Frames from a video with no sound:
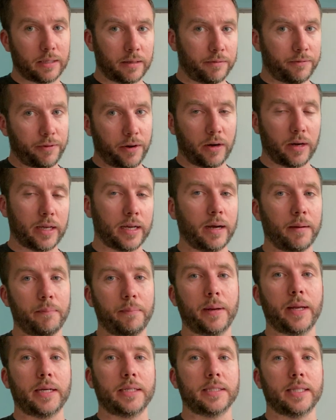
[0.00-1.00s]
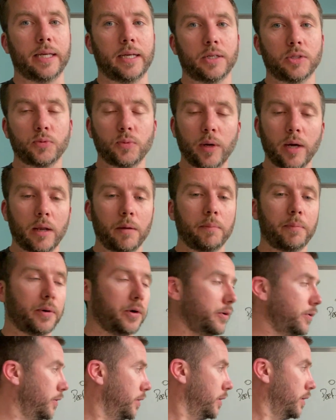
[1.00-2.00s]
a fairly complex thing as well,
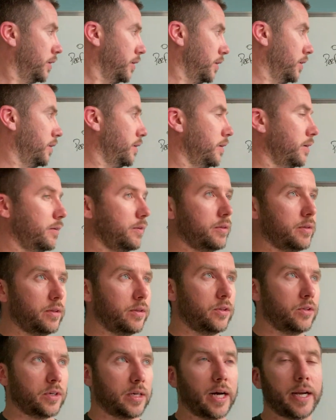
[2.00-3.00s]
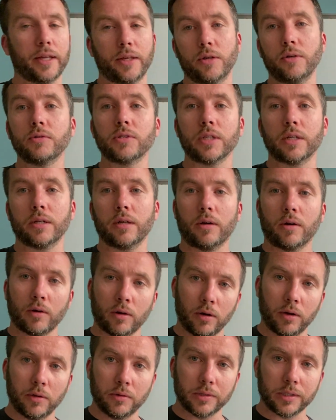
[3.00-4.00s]
but you got to use it
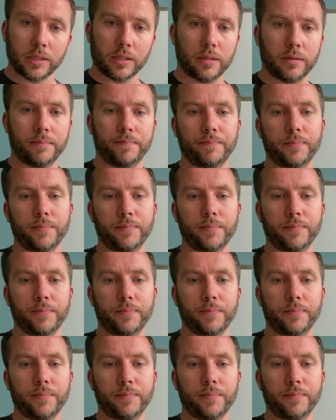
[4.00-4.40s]
or lose it.